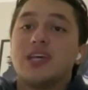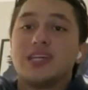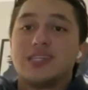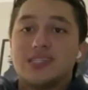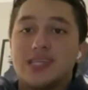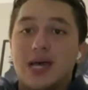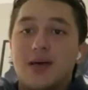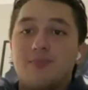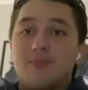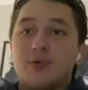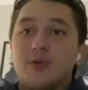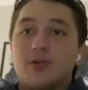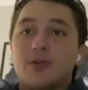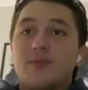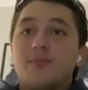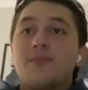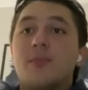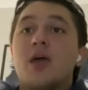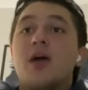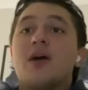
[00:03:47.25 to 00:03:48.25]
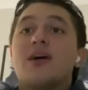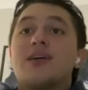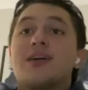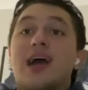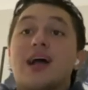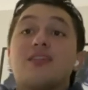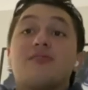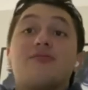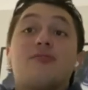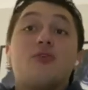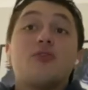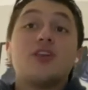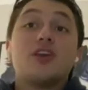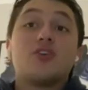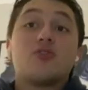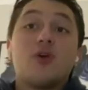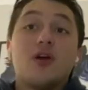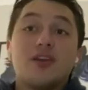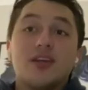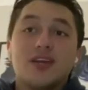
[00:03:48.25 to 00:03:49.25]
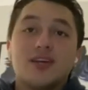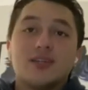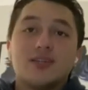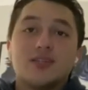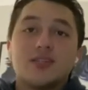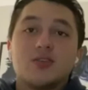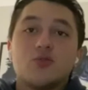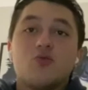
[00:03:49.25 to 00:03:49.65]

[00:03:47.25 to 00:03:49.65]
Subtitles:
Example, California grunions,